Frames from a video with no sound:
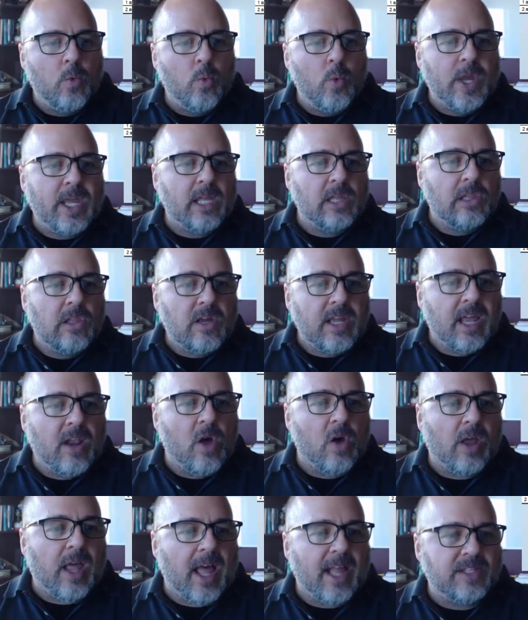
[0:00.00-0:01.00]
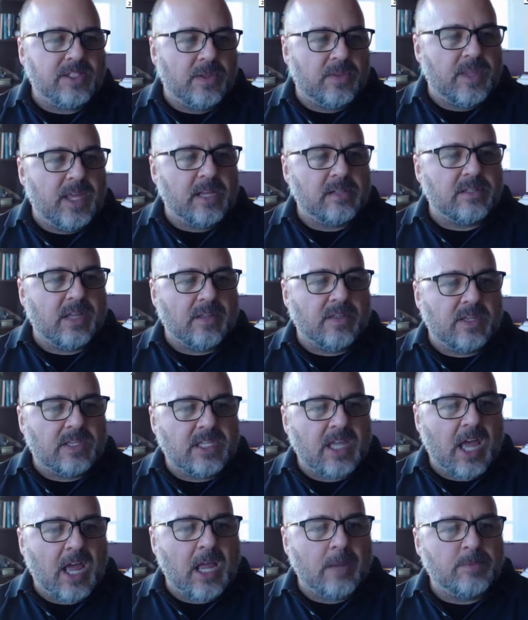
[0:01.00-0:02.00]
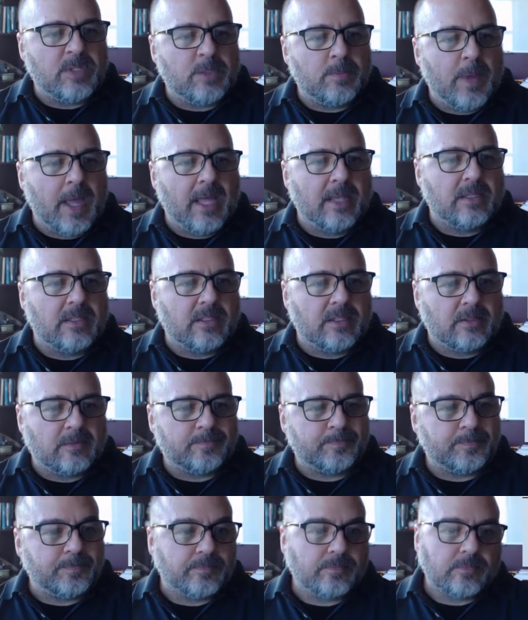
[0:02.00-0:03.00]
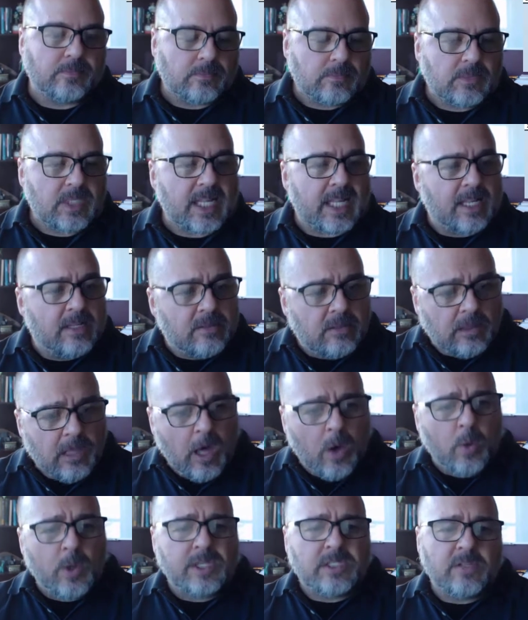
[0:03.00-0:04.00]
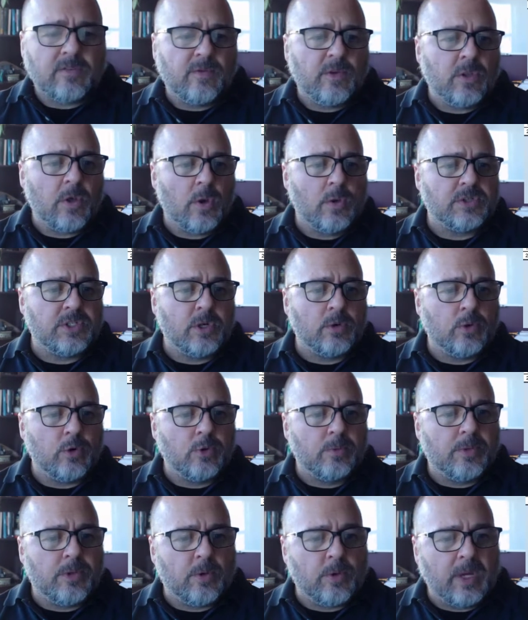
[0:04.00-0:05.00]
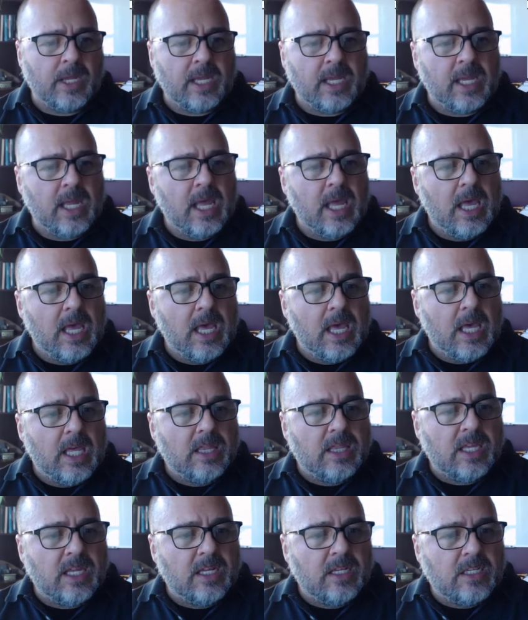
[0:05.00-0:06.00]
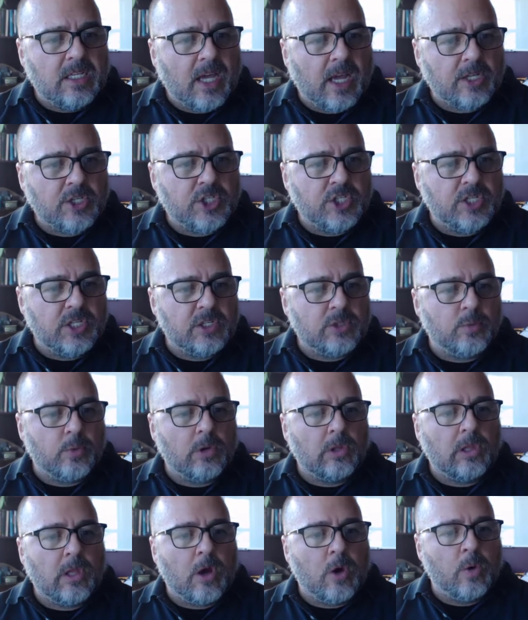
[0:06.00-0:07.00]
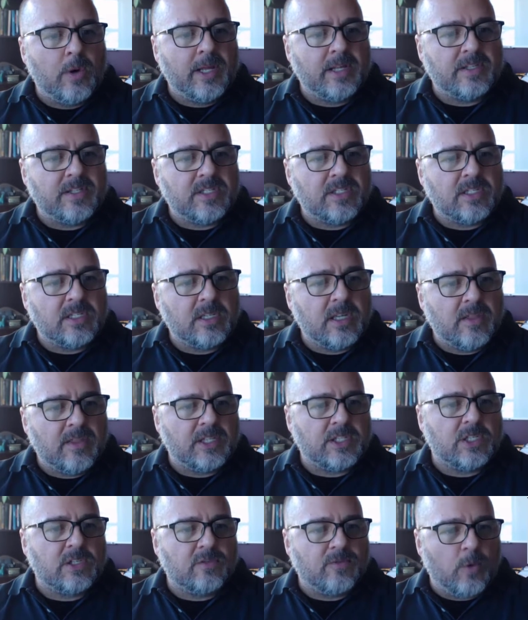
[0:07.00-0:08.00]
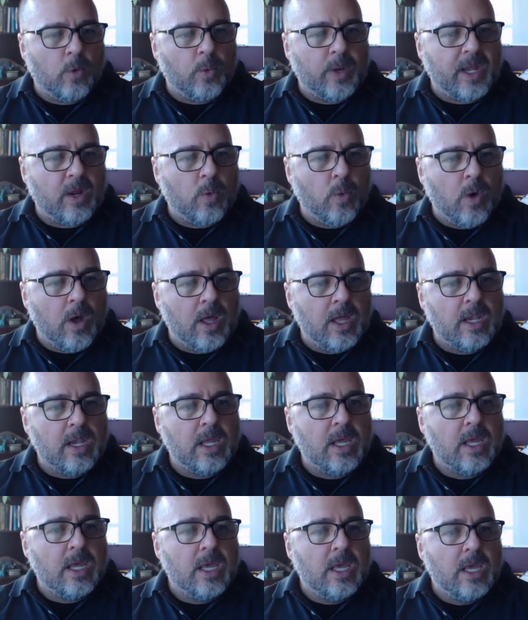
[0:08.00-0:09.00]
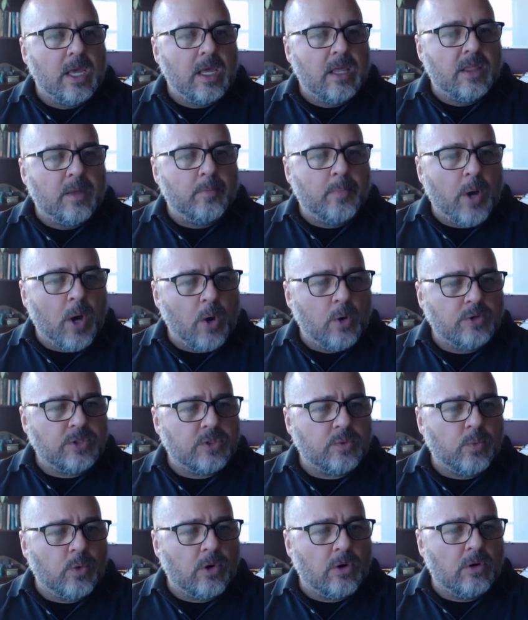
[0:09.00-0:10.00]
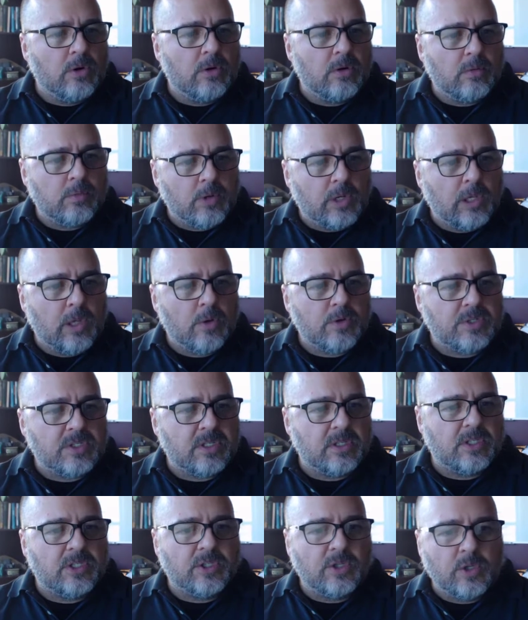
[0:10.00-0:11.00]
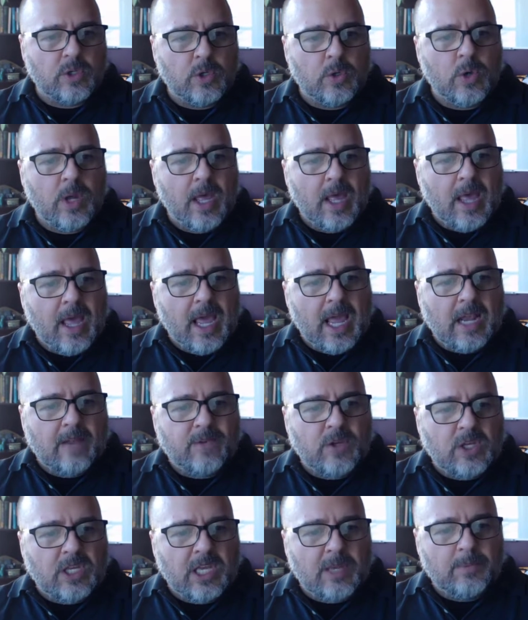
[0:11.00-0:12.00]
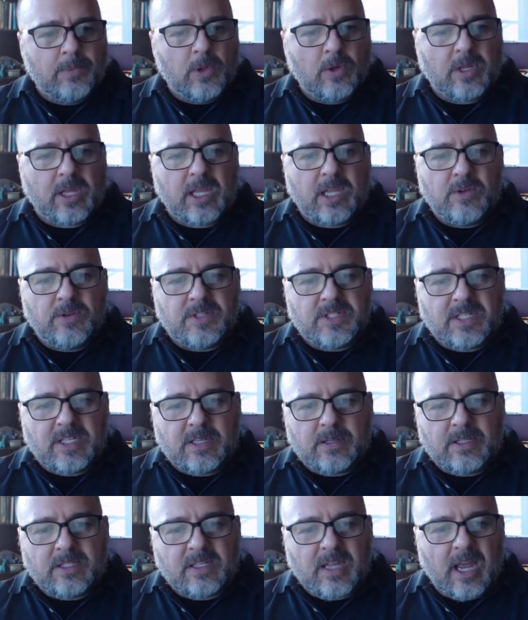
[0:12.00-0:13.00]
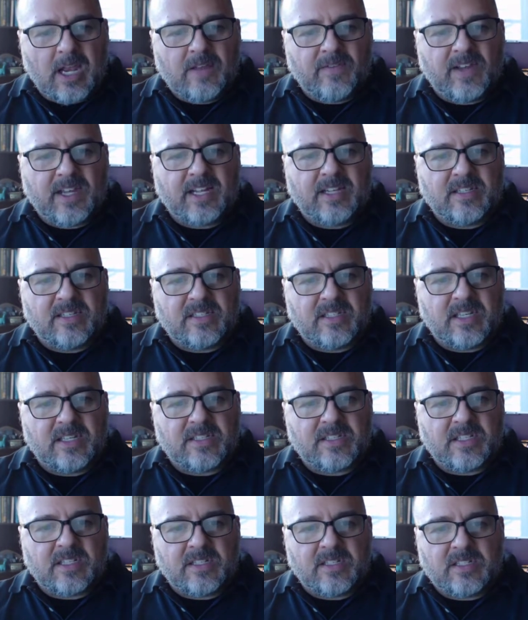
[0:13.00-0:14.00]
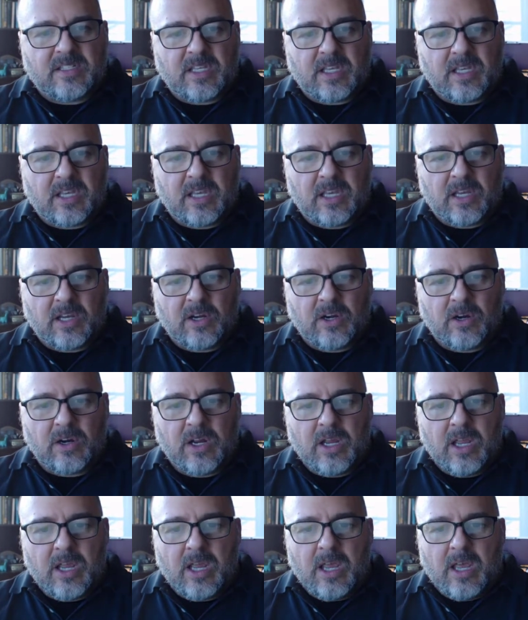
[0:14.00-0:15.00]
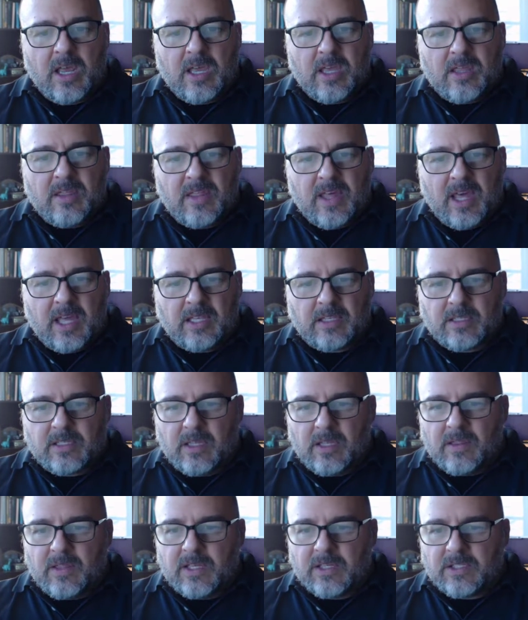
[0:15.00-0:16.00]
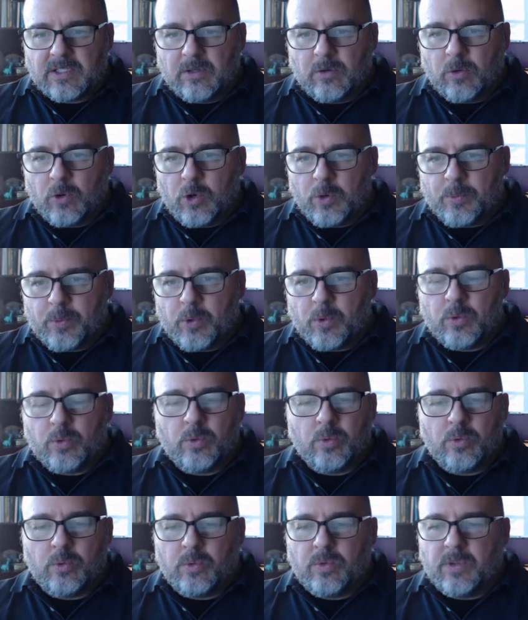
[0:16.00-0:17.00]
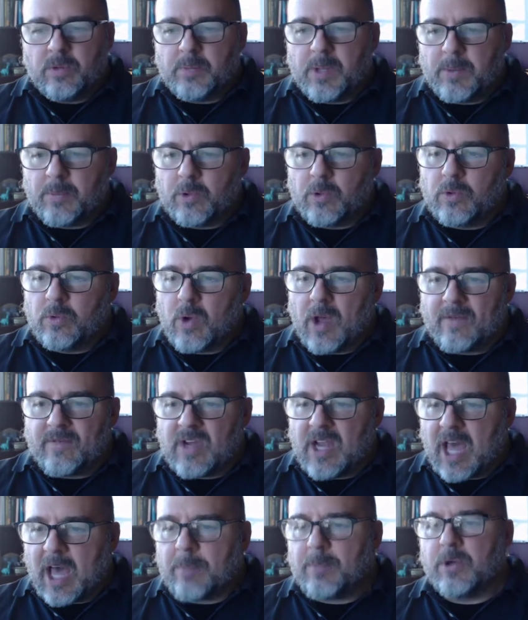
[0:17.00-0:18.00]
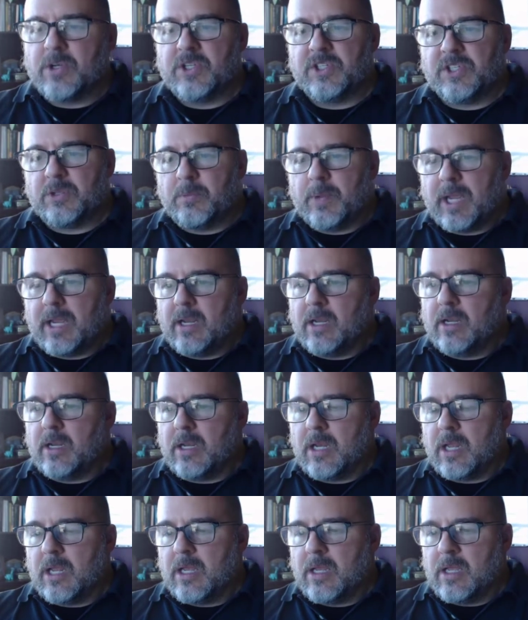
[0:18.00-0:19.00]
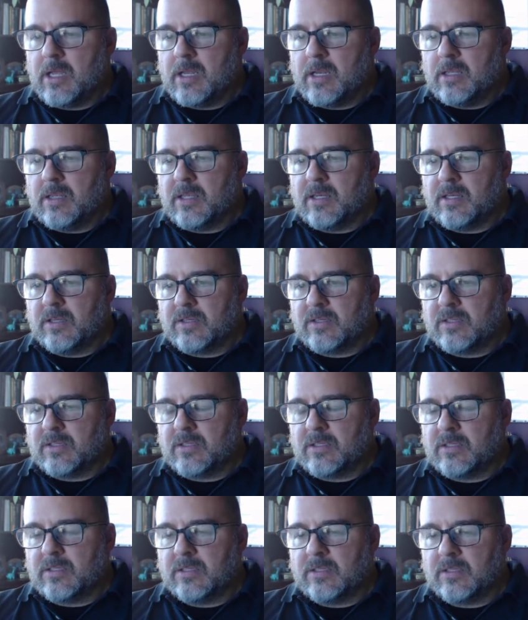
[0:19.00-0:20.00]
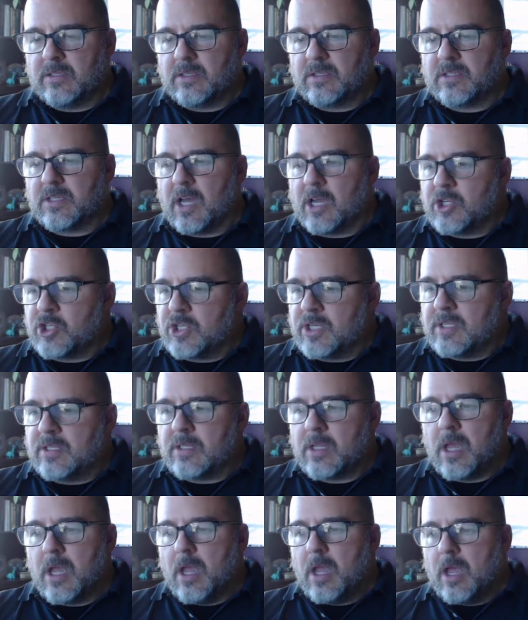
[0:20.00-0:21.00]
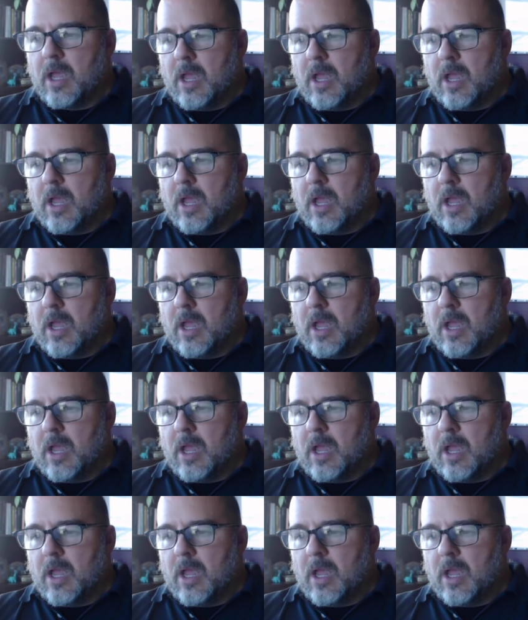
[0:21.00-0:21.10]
we can look at all kinds of things like the time spent. It's lowest for those in group 3. The touches were lowest, and this is for week 1. The posts were close to 2, and if you keep looking, you see it's kind of a consistency here that this group, the people who had not participated in the discussions,